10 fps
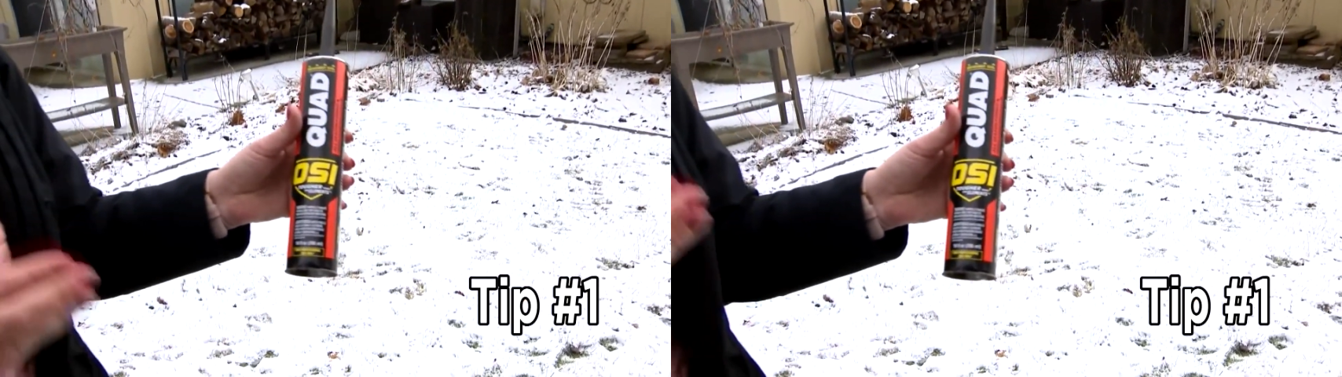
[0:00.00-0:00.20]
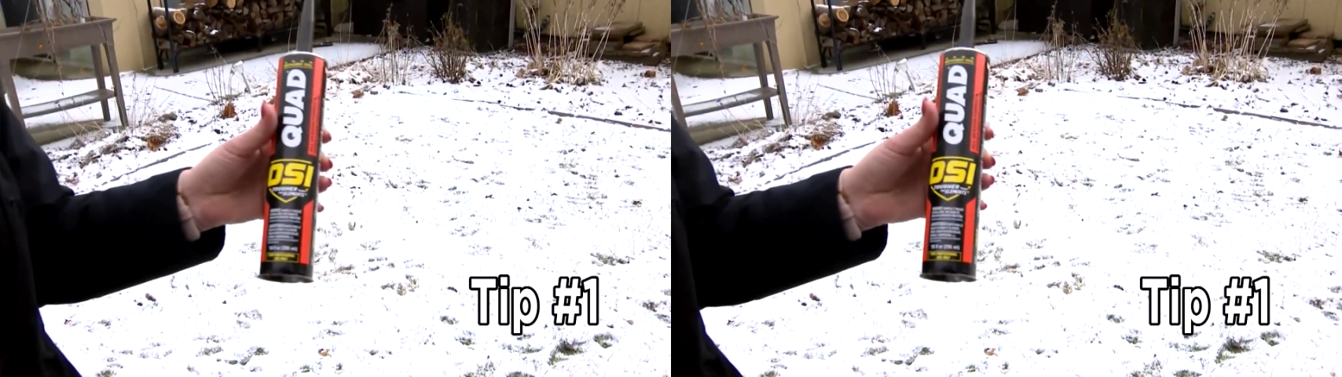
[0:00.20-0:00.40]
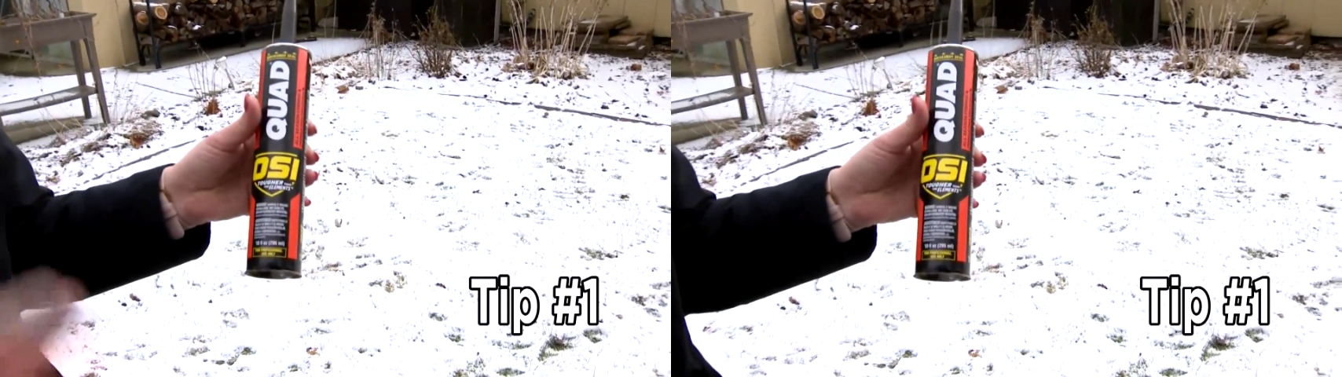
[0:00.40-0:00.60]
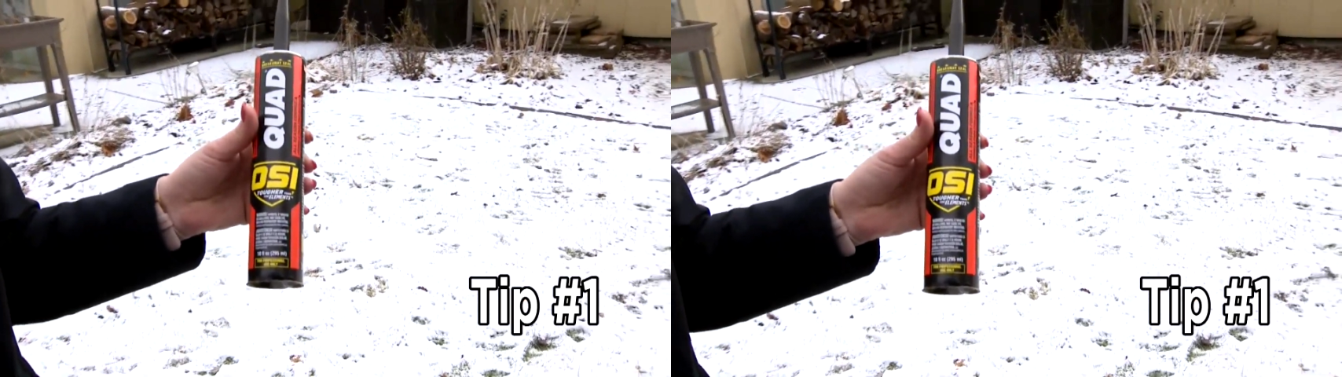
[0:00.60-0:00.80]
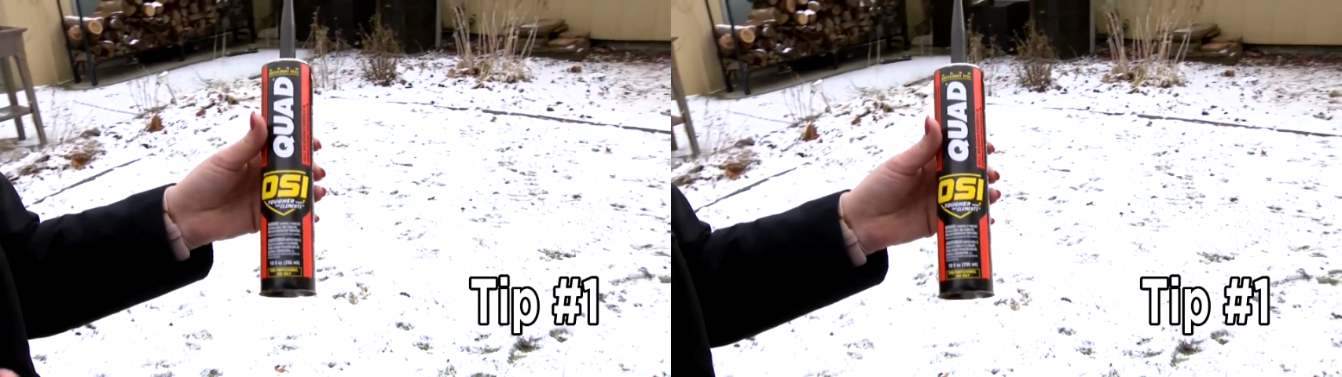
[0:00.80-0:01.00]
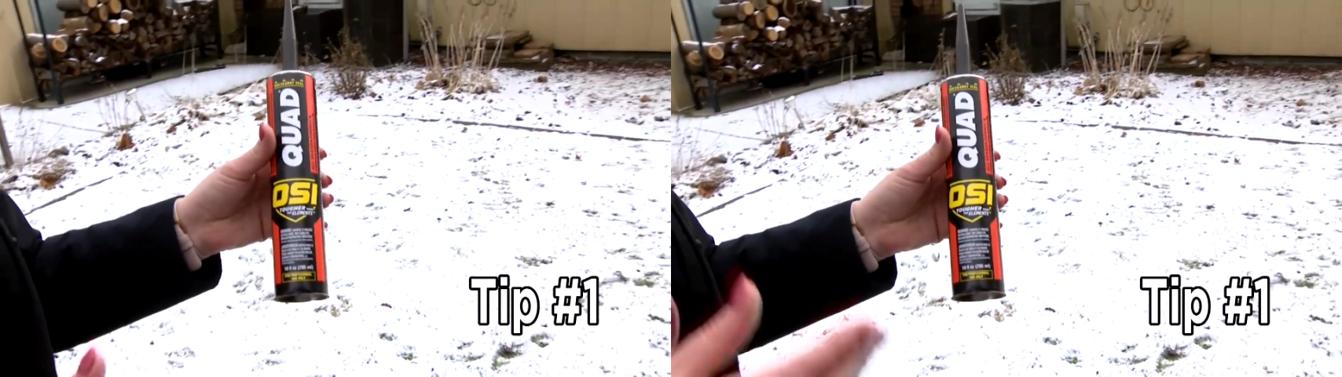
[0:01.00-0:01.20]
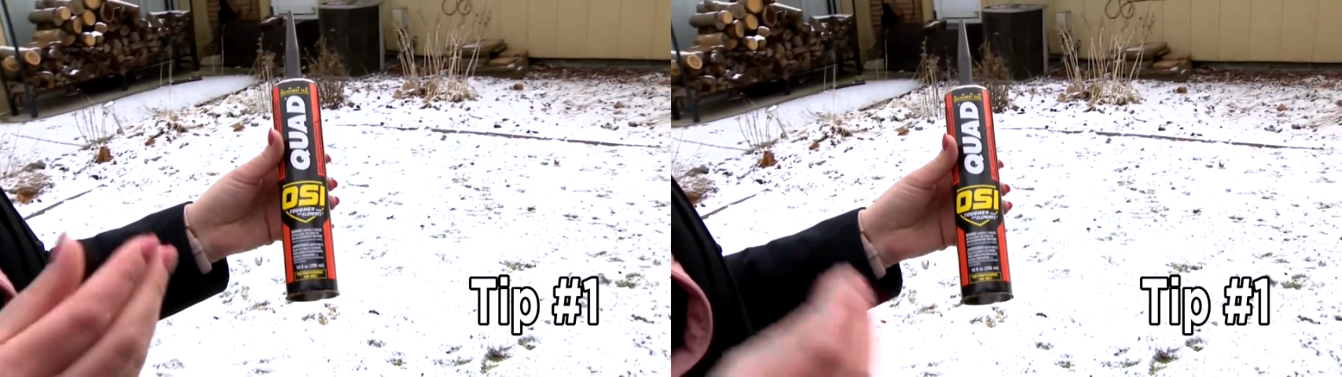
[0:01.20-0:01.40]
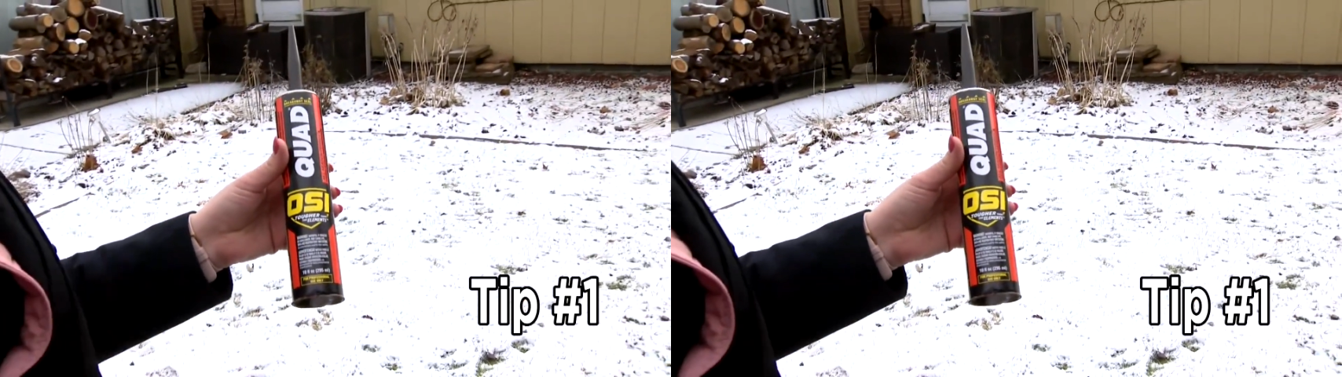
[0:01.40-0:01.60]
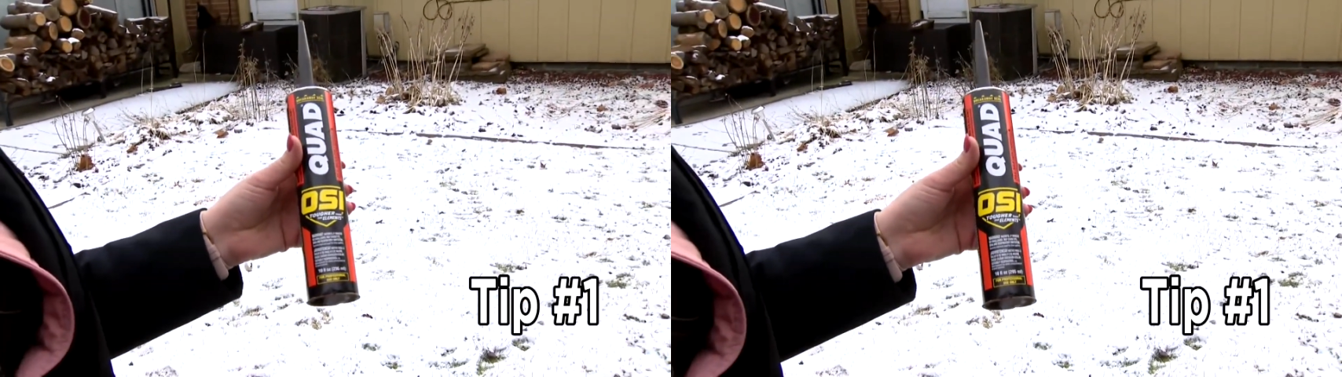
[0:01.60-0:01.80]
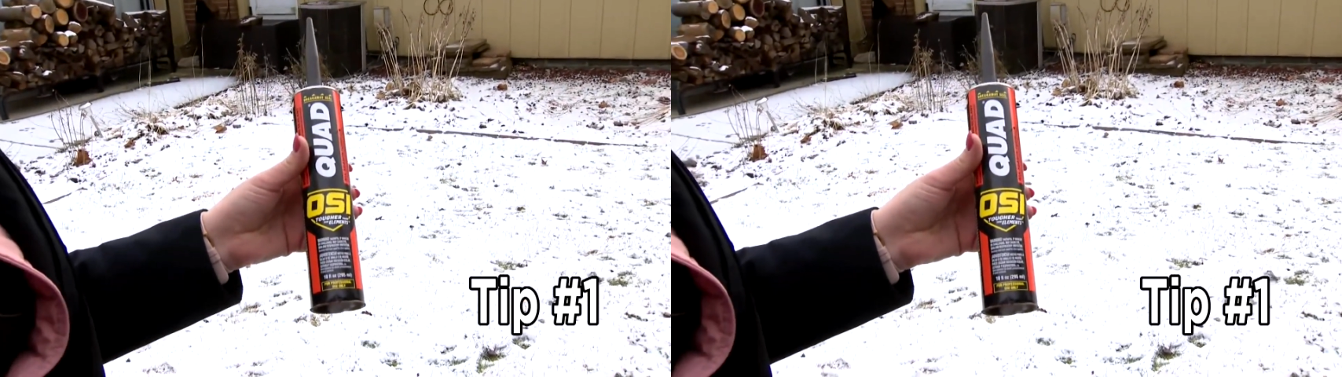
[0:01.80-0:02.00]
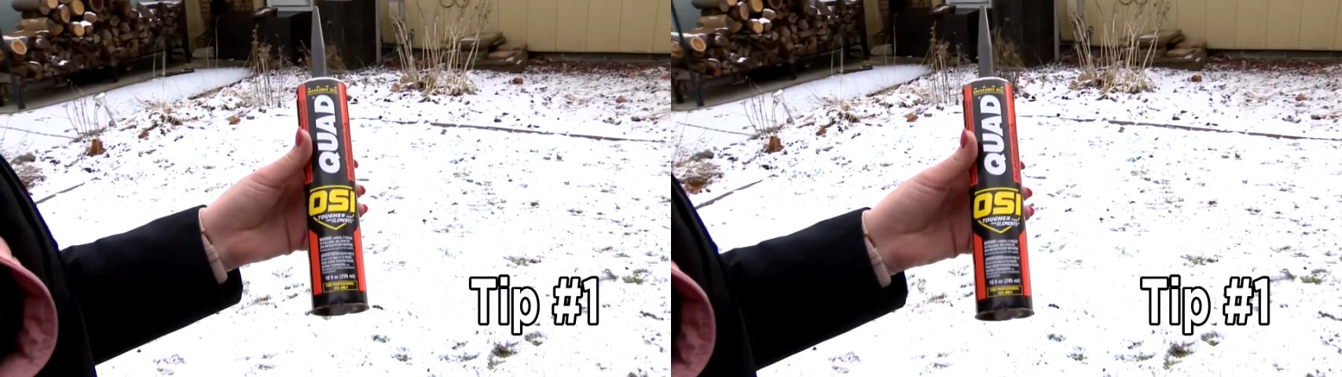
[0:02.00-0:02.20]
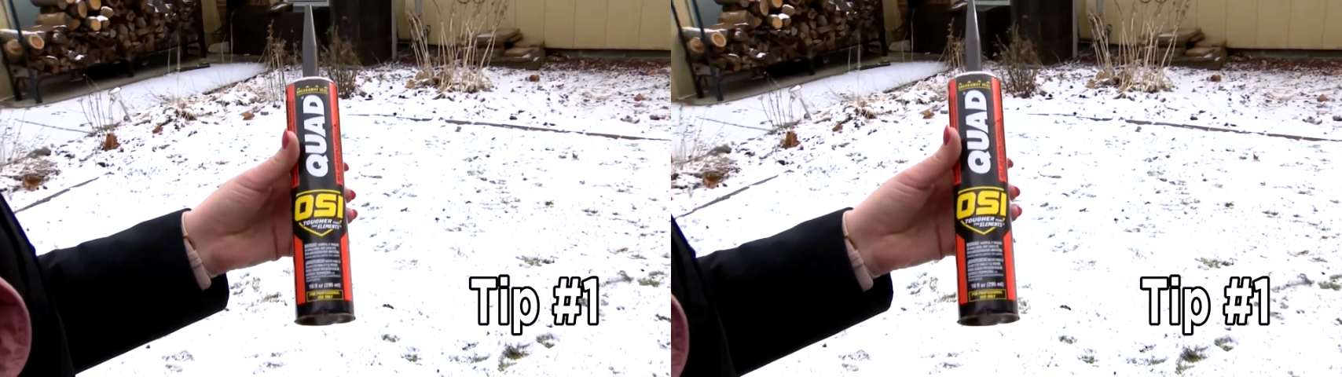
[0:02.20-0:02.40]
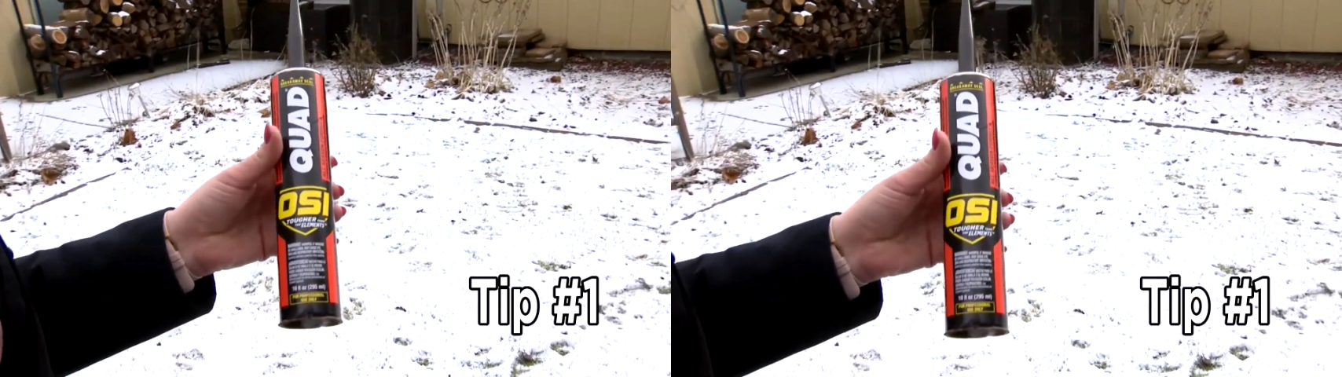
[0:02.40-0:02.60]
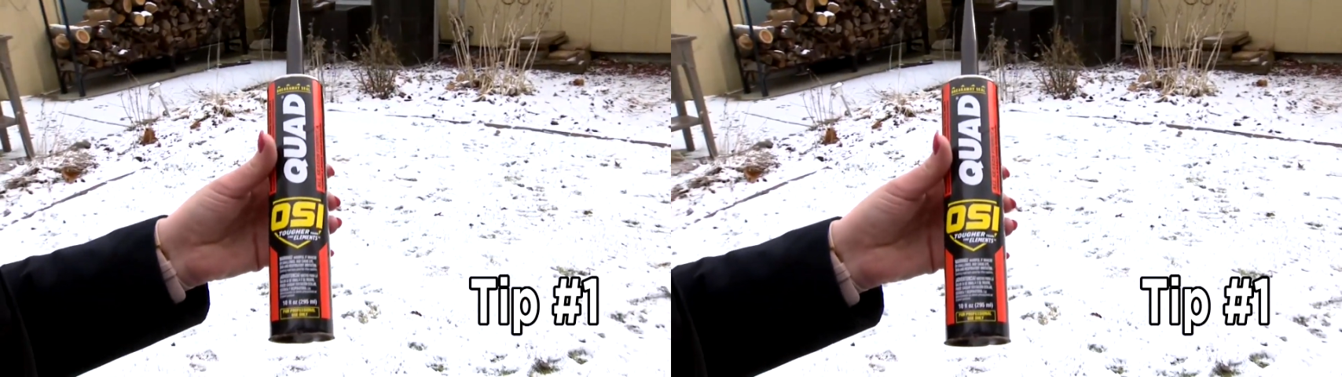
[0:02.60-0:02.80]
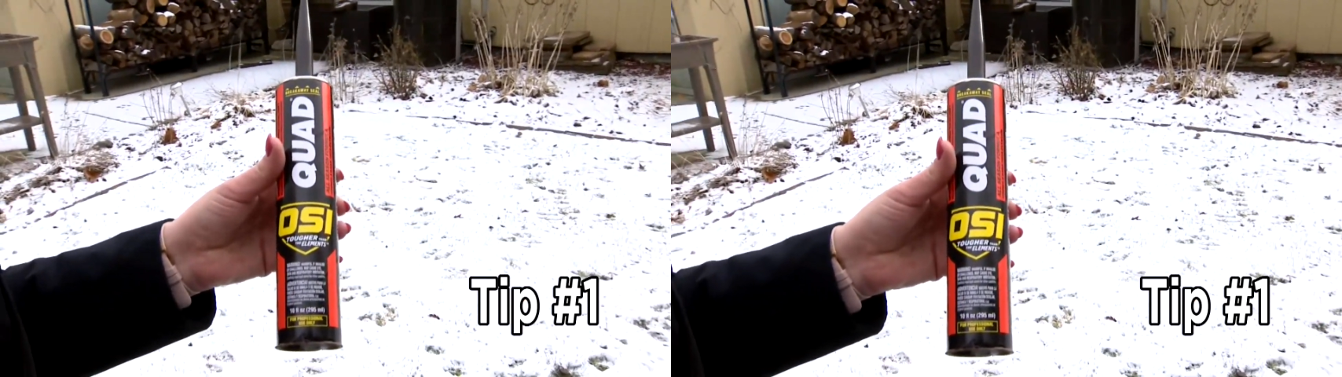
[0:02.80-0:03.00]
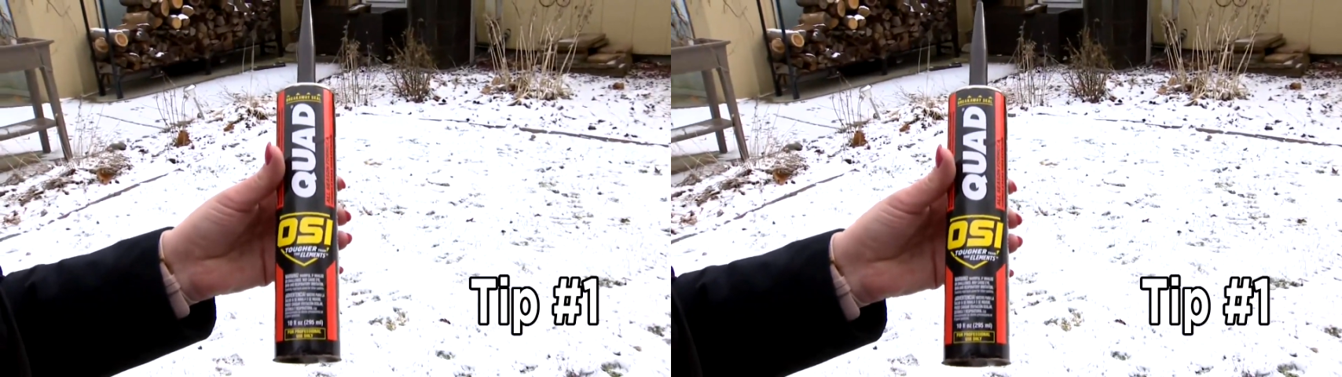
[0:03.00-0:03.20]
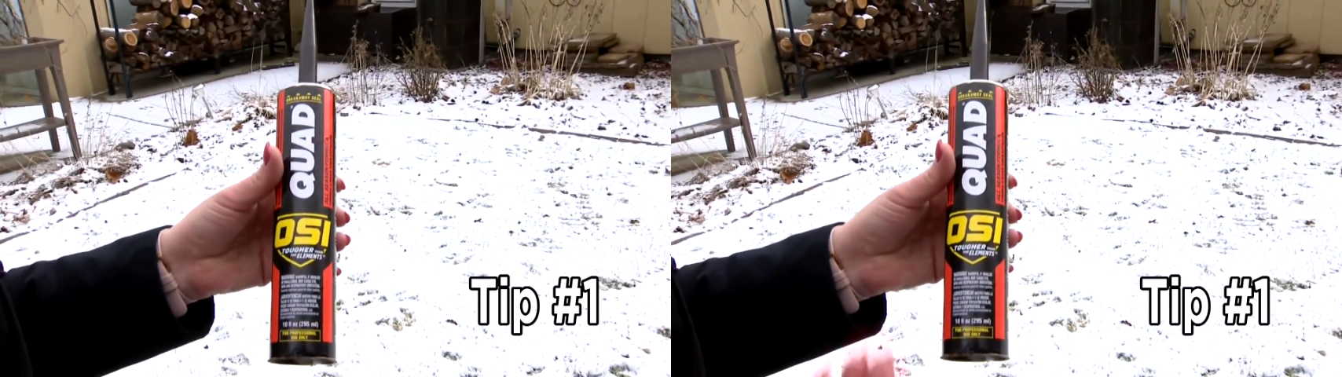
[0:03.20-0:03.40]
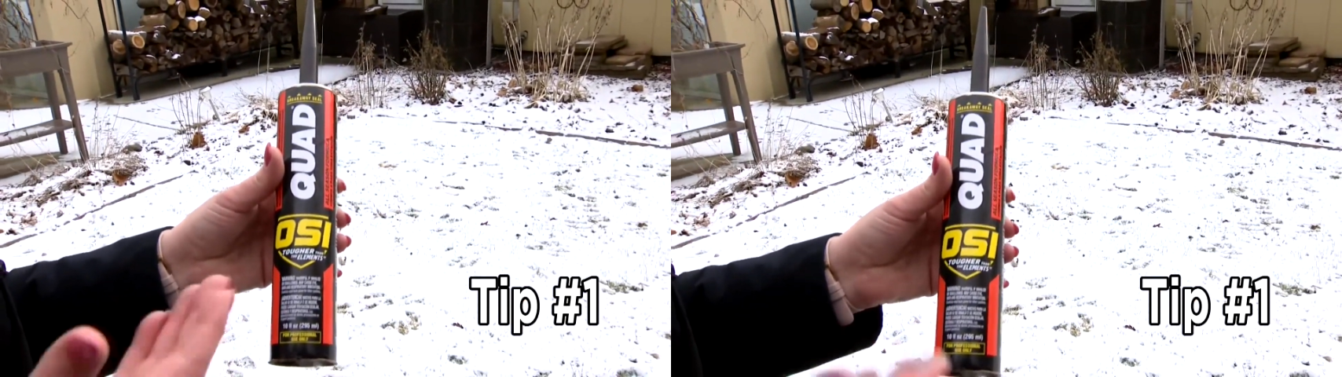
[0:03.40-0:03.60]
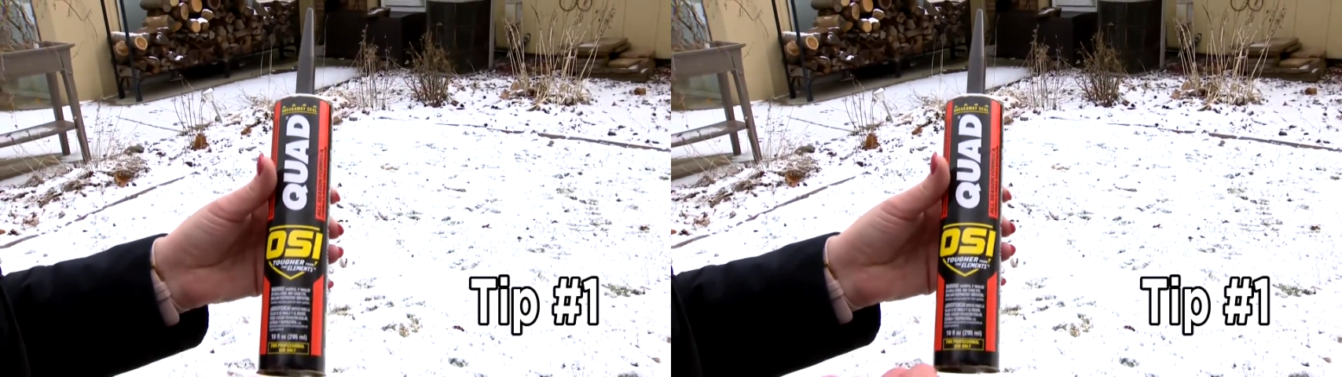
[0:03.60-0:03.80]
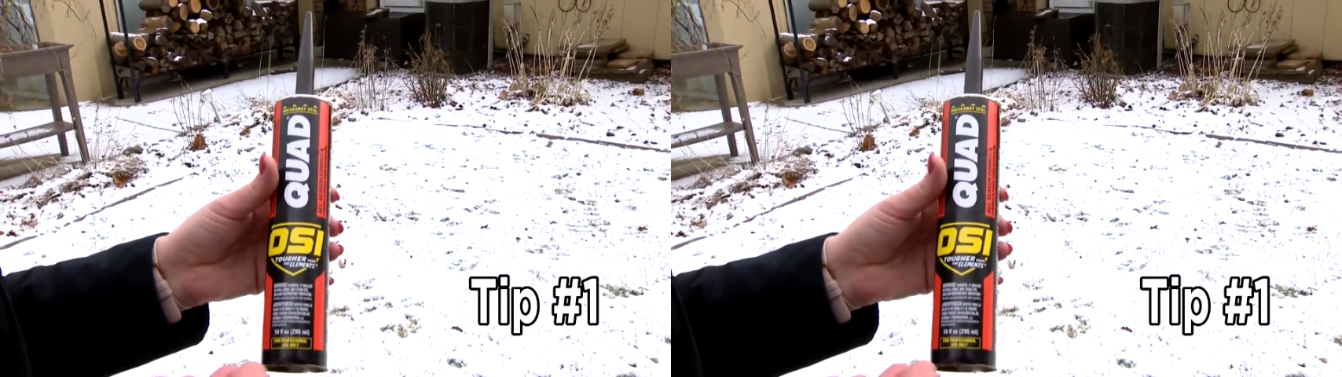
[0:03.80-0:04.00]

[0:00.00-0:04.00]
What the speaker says: No face is visible, so there are no lips to read.